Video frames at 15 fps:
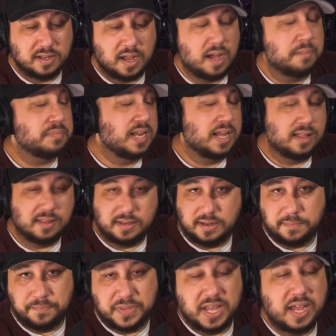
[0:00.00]
I'm telling you.
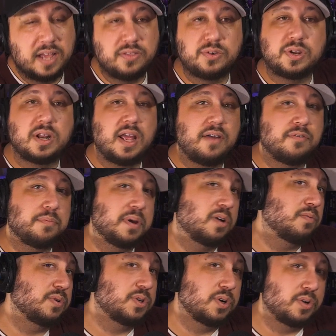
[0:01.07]
And they're going to have a better
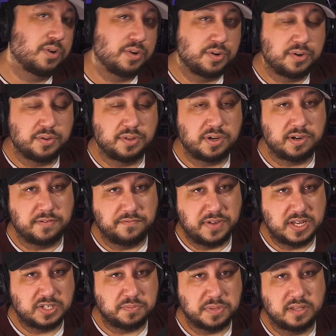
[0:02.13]
return on their
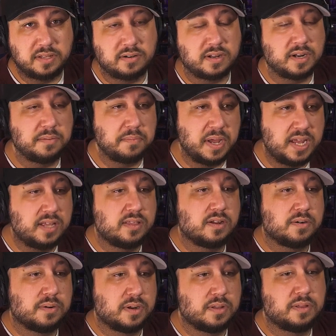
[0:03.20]
investment. They're going to make
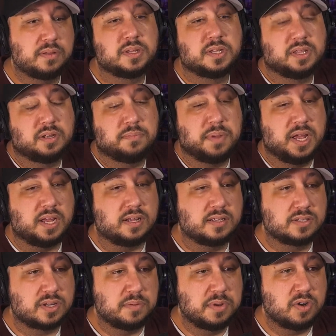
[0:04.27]
their bank. It's
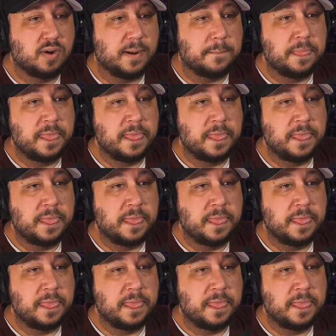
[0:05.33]
going to be great.